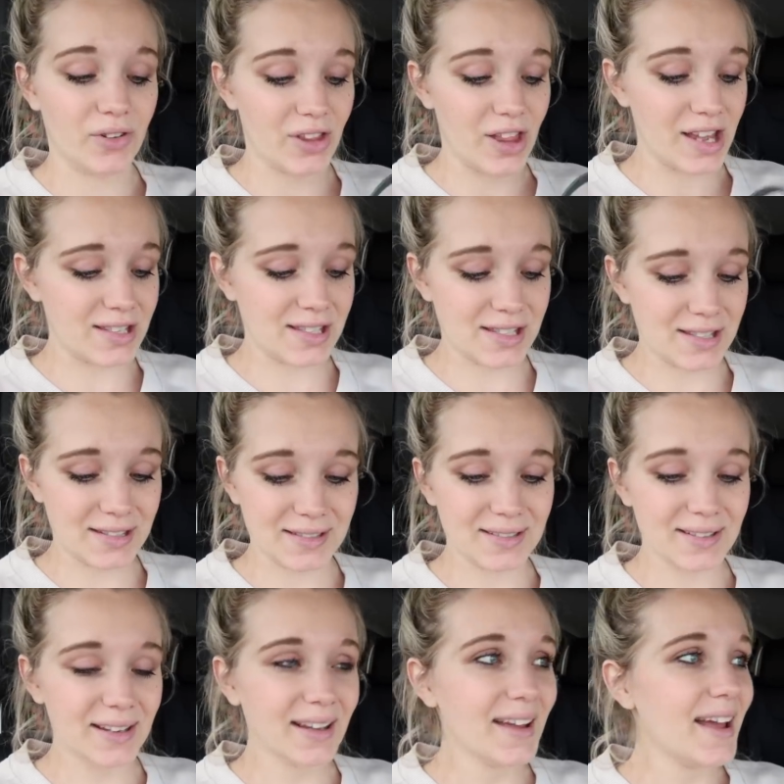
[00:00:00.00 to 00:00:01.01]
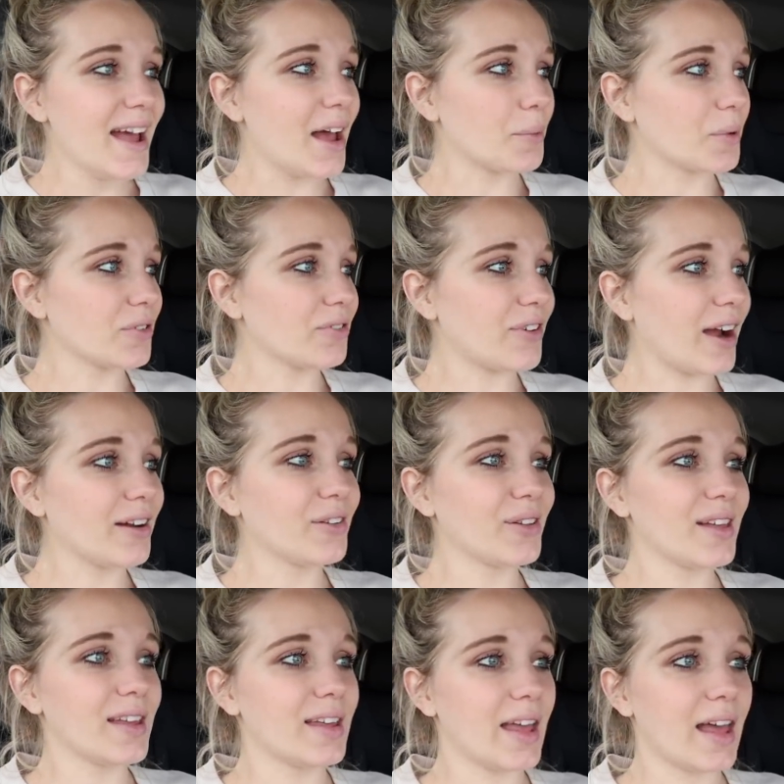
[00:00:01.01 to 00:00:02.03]
for this, and we're
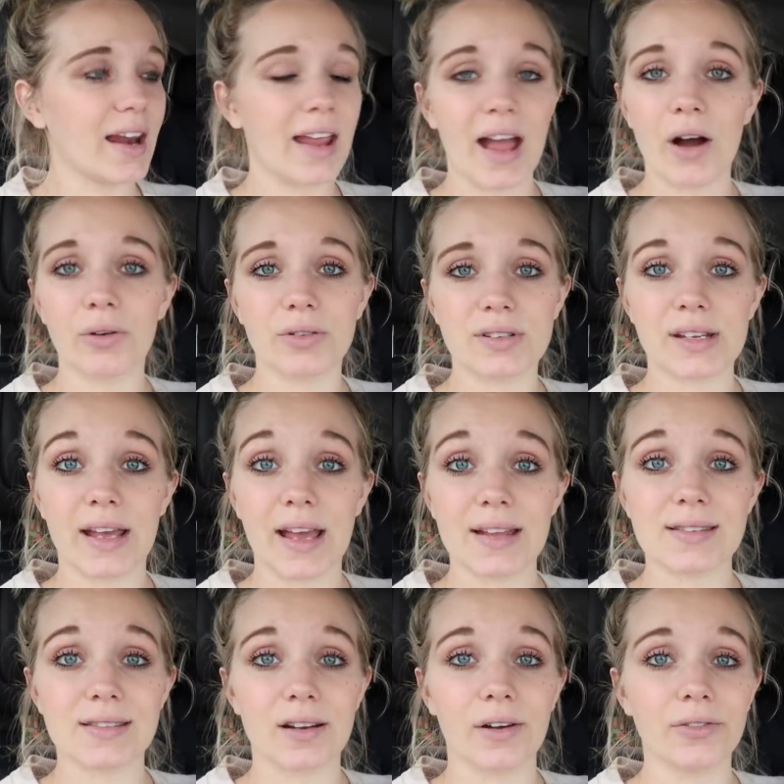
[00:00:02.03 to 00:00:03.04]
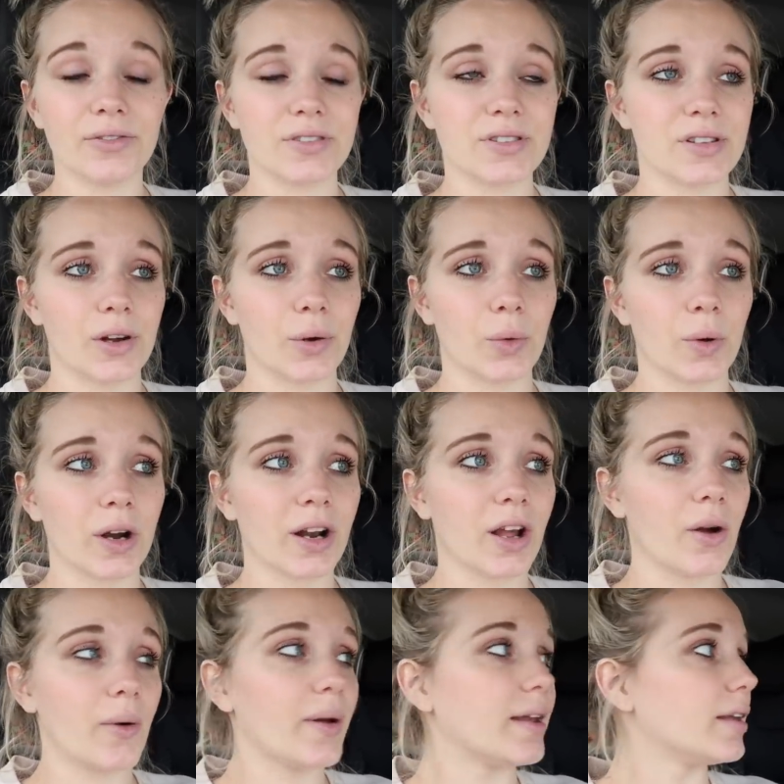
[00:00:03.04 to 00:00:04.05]
finally getting out to get stuff. So we're gonna
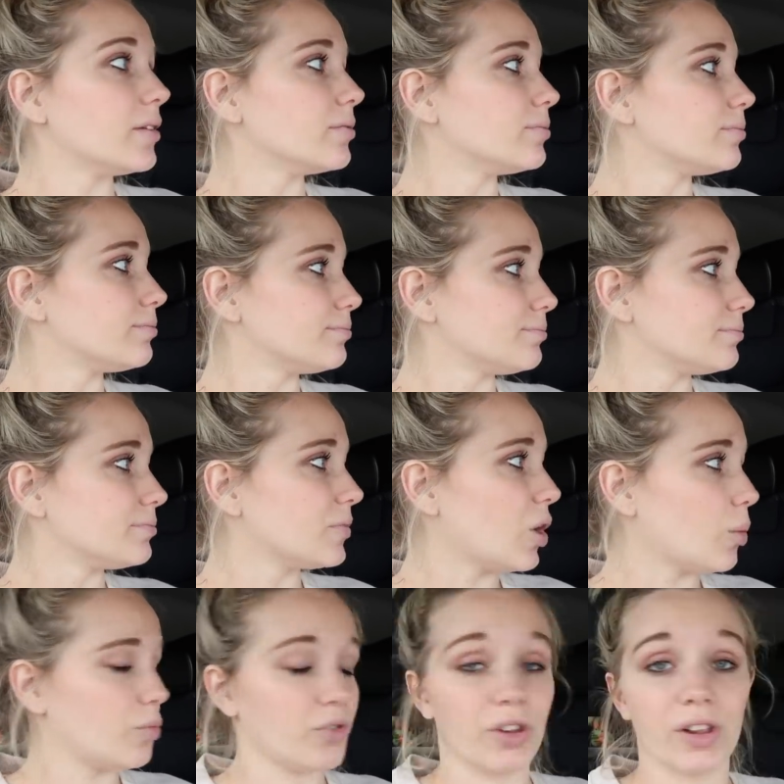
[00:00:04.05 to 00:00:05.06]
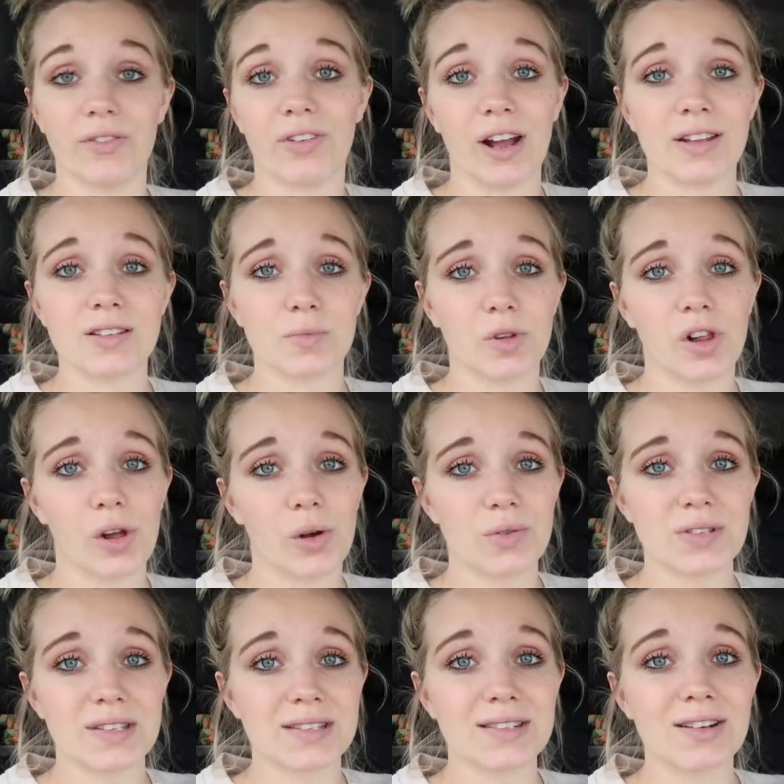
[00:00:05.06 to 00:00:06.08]
go in and hopefully find some clothes and